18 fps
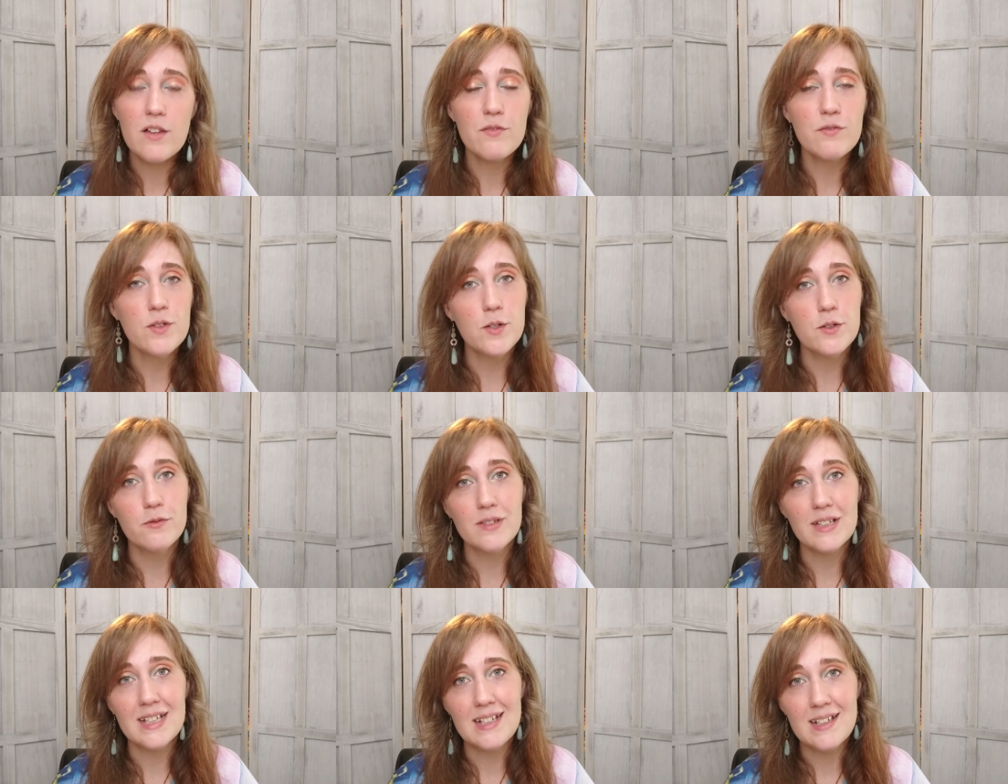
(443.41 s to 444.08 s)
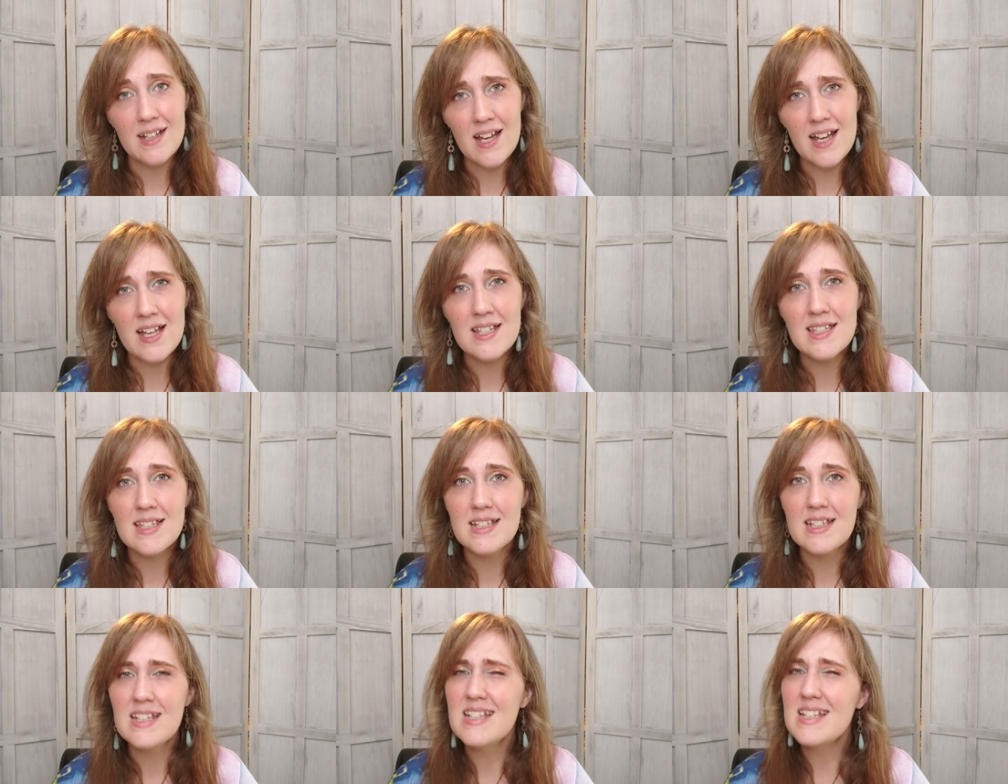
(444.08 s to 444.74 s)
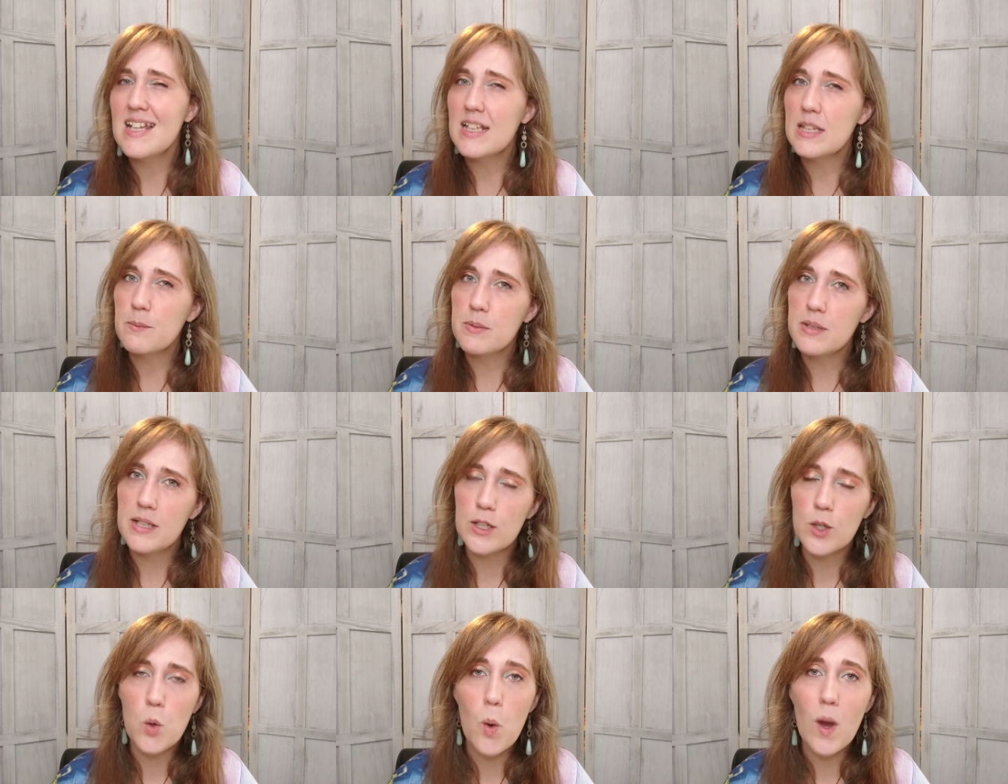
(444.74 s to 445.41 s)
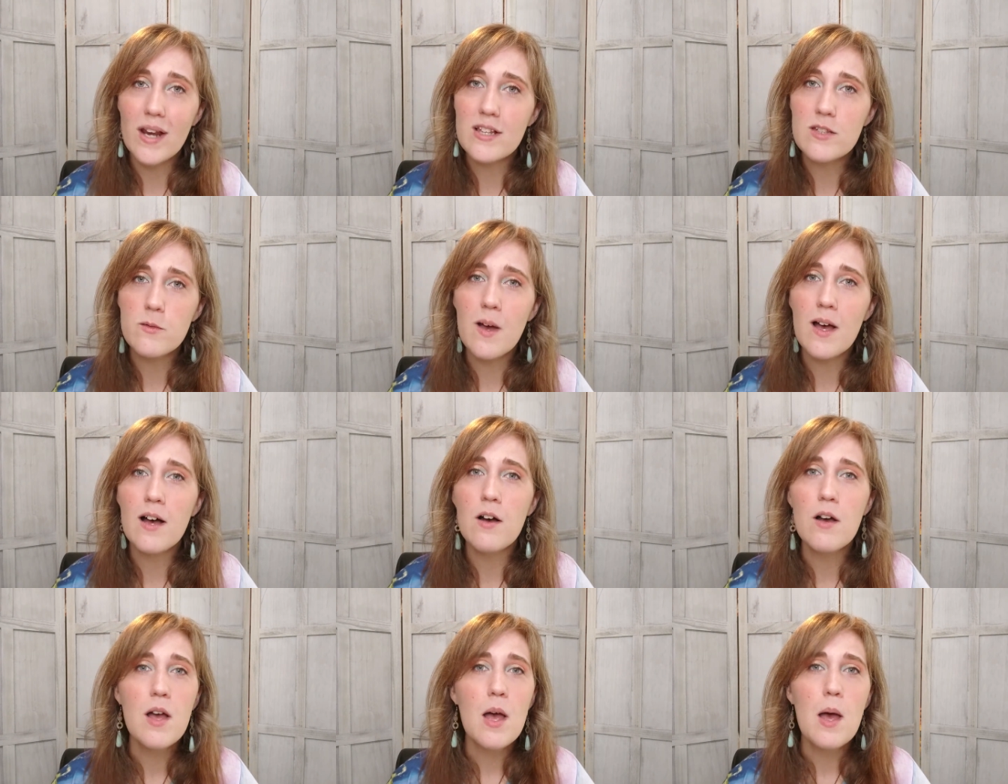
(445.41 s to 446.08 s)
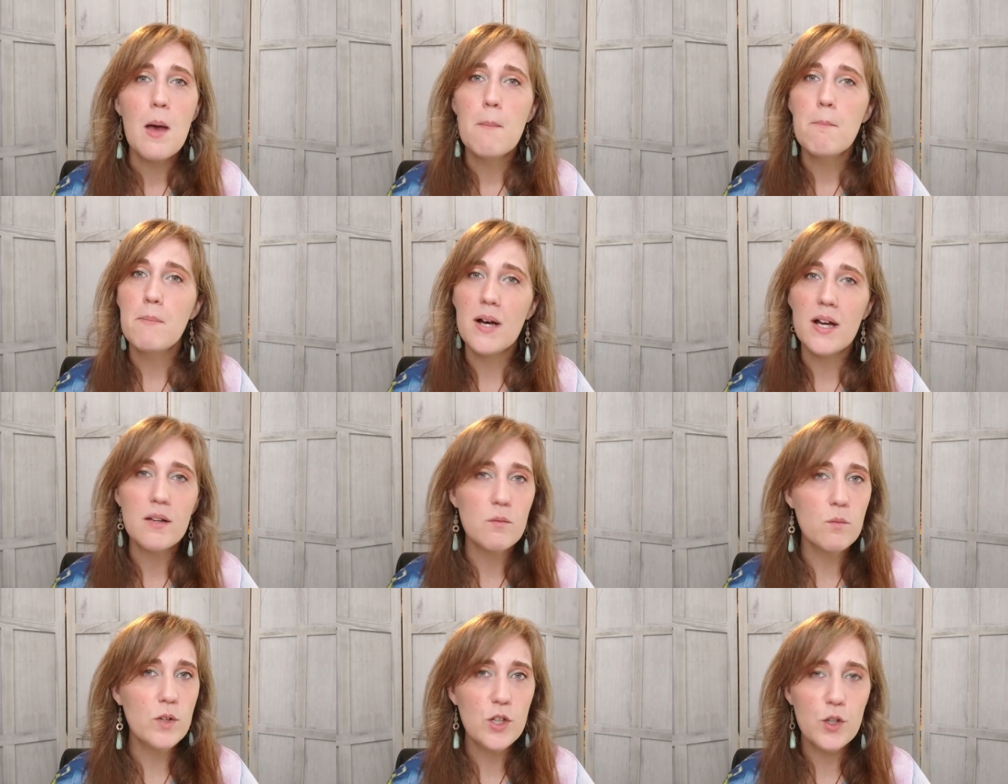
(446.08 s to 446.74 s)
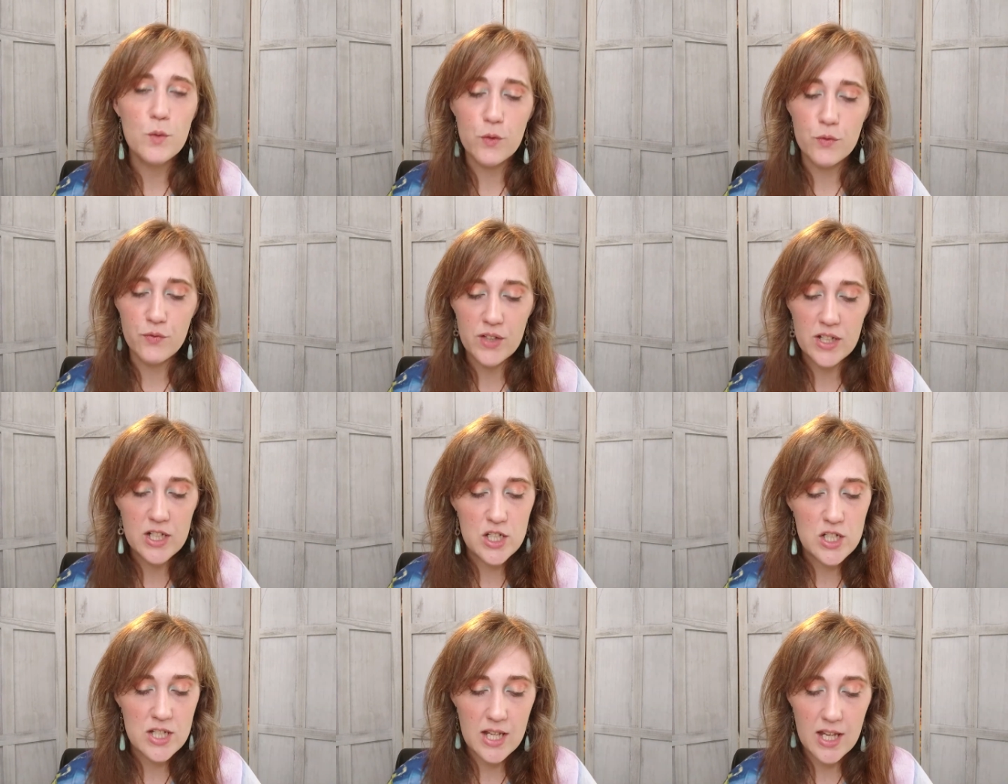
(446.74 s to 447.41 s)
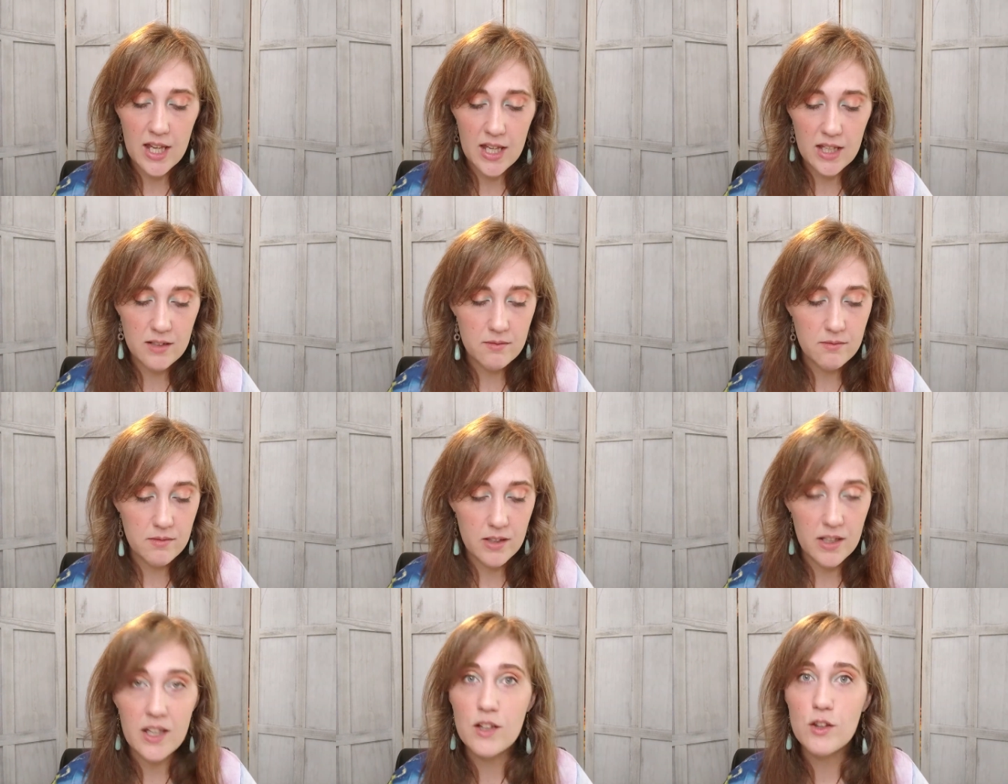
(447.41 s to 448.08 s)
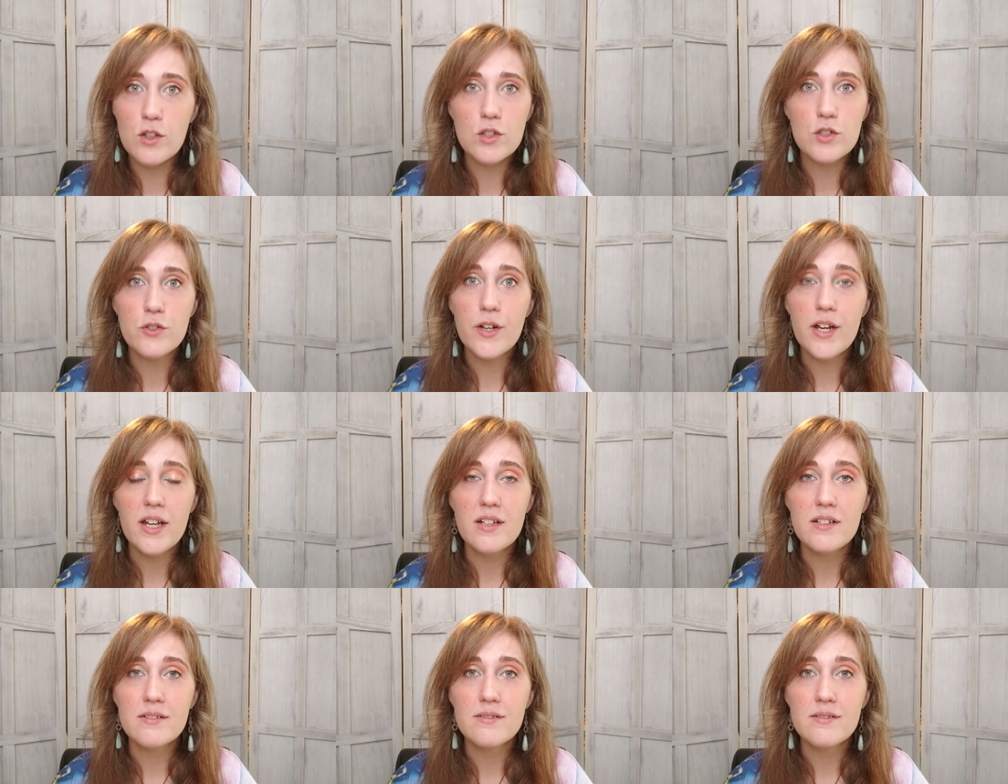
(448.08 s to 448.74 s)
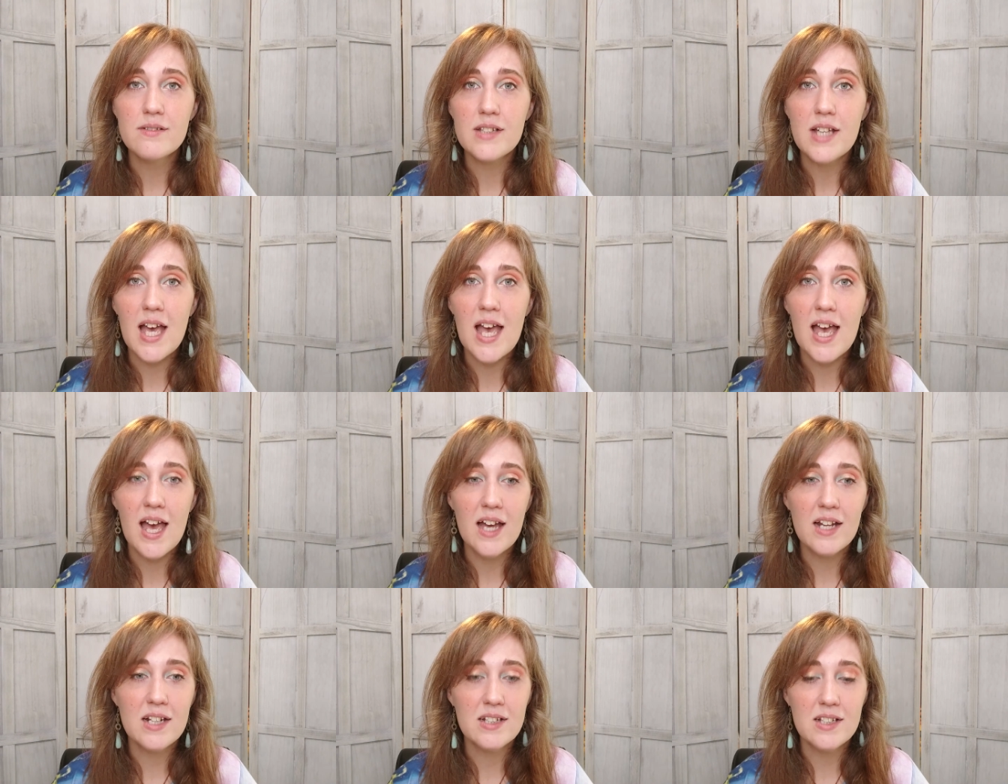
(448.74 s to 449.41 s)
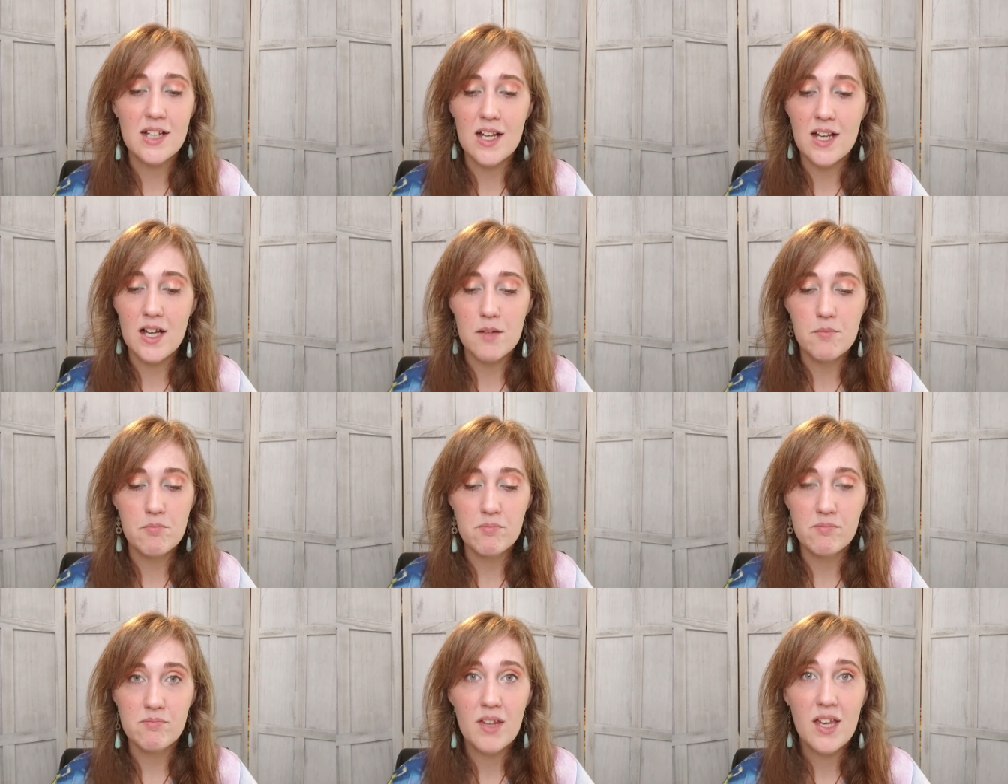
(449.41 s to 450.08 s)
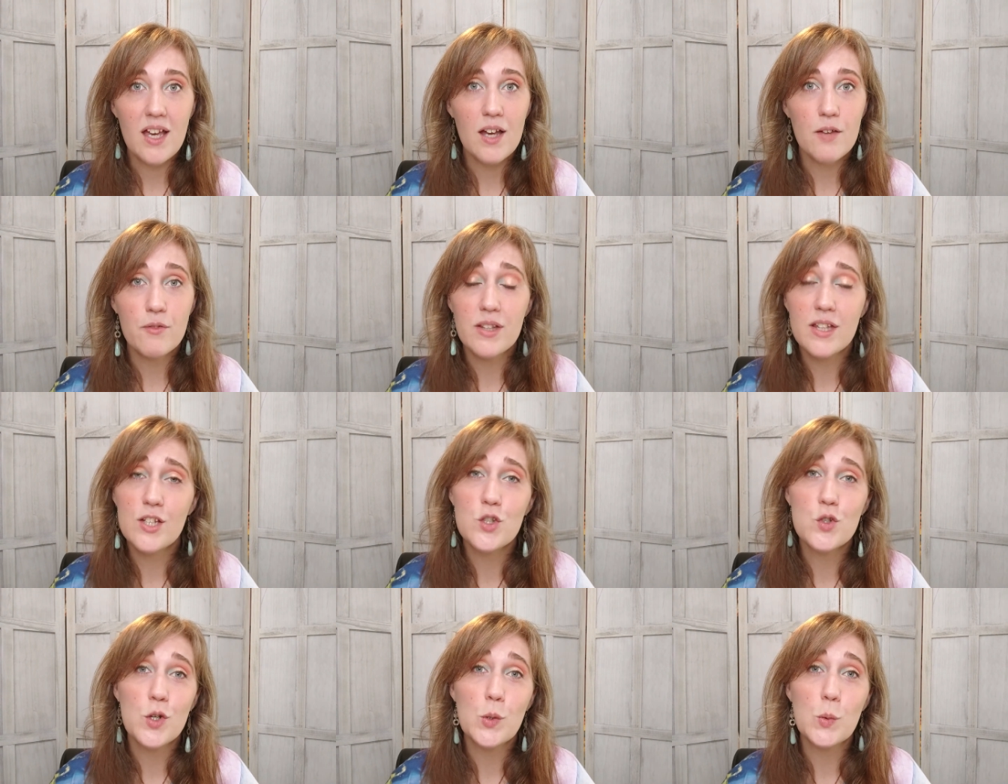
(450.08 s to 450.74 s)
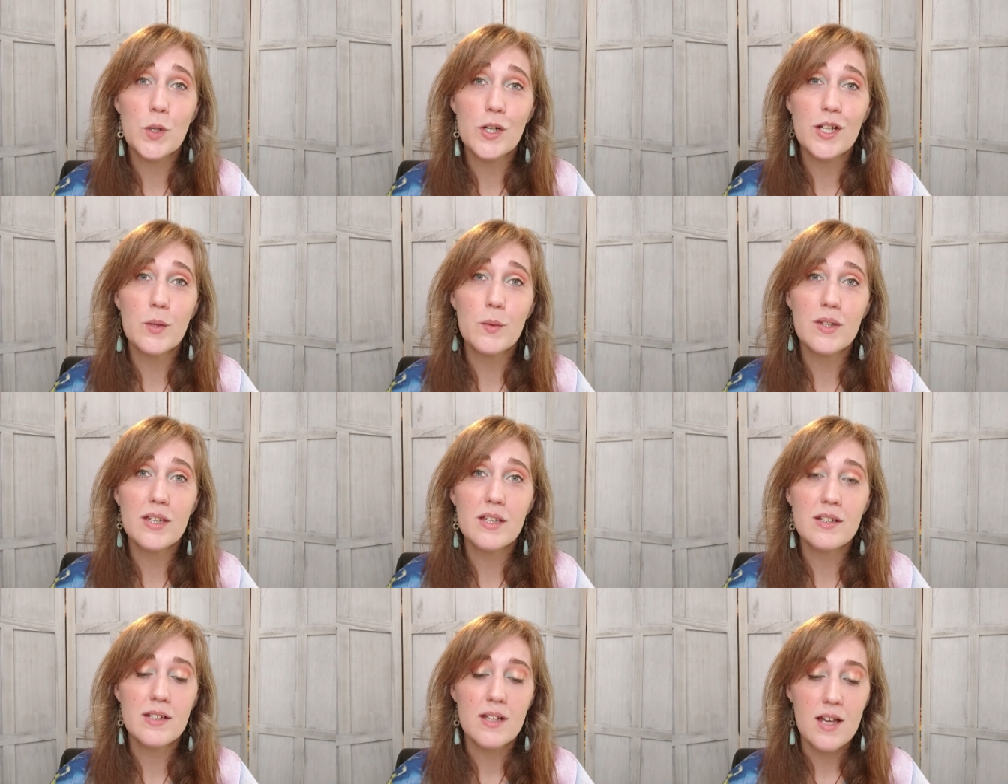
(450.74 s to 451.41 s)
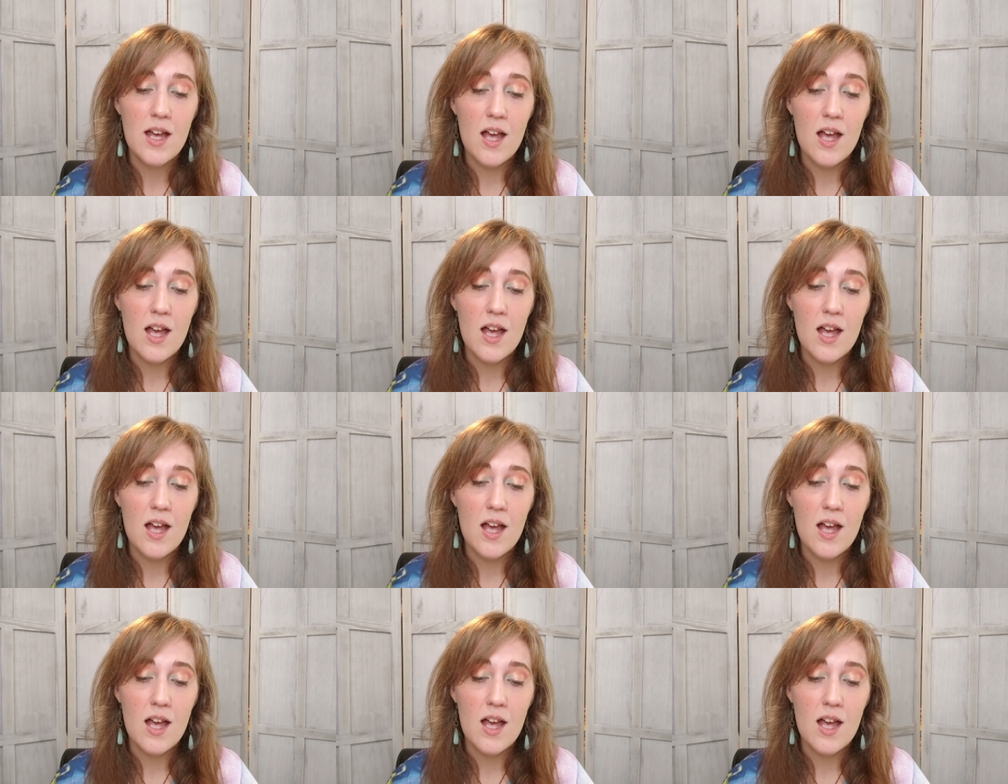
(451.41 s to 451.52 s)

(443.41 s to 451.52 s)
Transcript: It flowed really nice. It didn't take the patina quite as well, but when you were finished, it looked great. And yeah, I really enjoyed working with it.